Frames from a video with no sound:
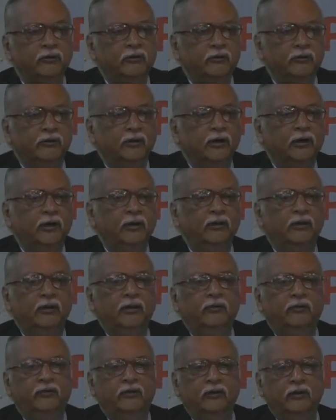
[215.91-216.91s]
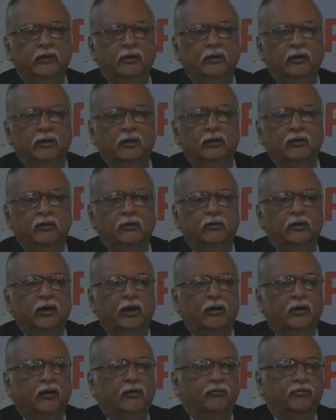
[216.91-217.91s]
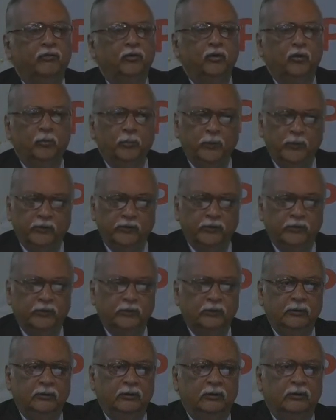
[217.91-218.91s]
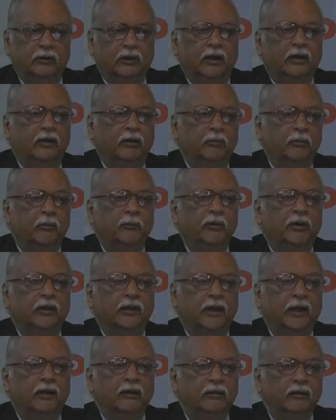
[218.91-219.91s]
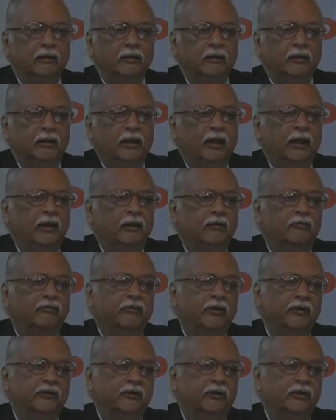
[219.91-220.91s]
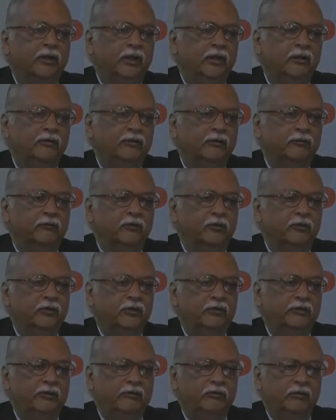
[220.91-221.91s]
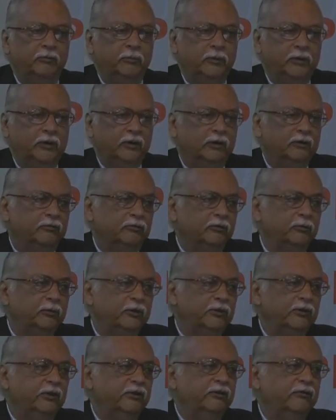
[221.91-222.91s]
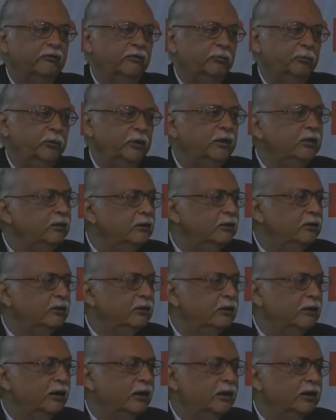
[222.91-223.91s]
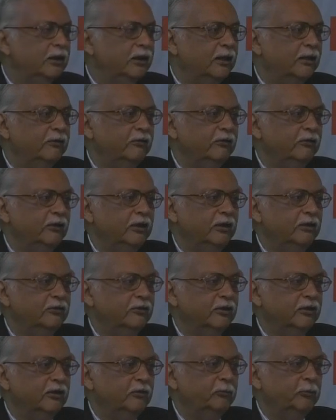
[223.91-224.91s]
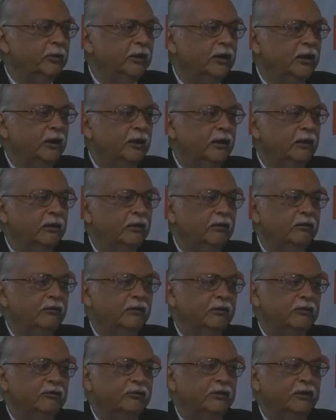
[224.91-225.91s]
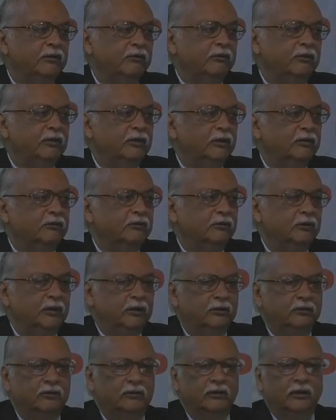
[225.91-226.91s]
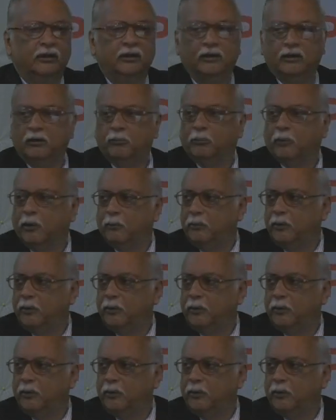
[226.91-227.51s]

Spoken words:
Certain things you cannot afford to miss, and remember that. And the first thing is, of course, the GVP. If you miss the GVP, and the case is a constrictive pericarditis, it's a really problem.